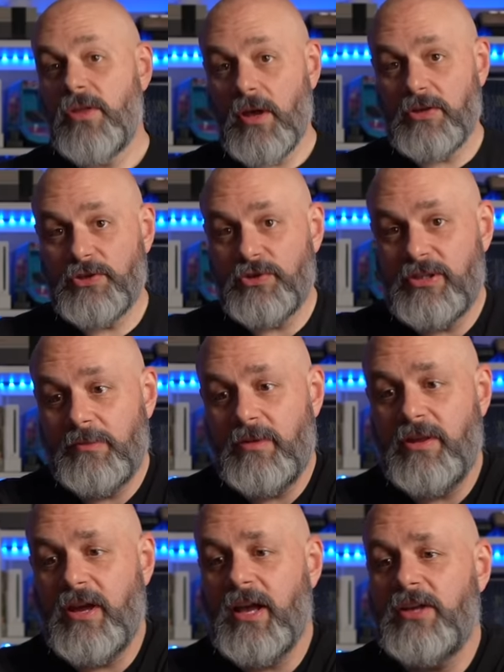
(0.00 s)
They also sent me
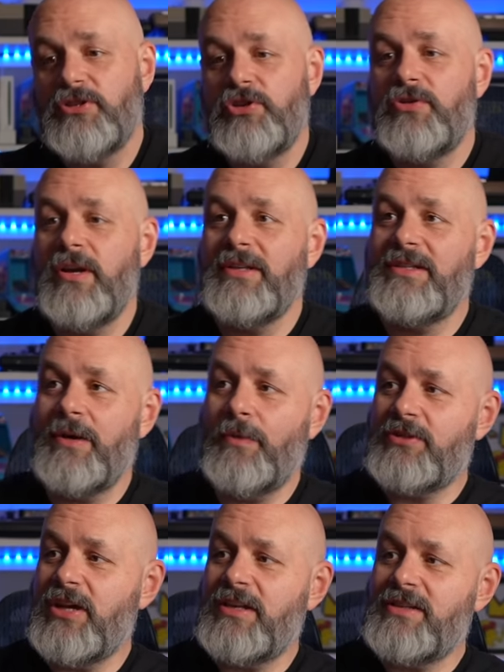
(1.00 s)
the concentrate set,
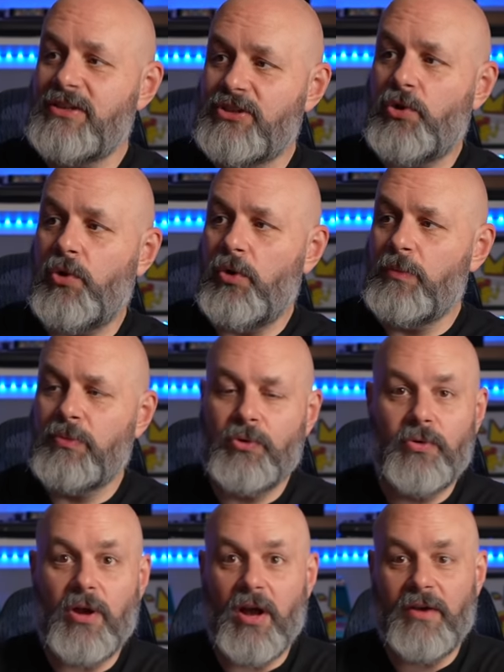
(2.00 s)
which has this cold
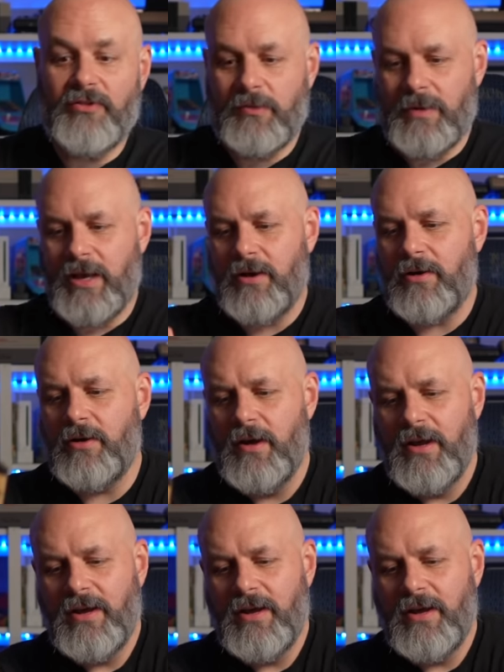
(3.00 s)
brew coffee maker,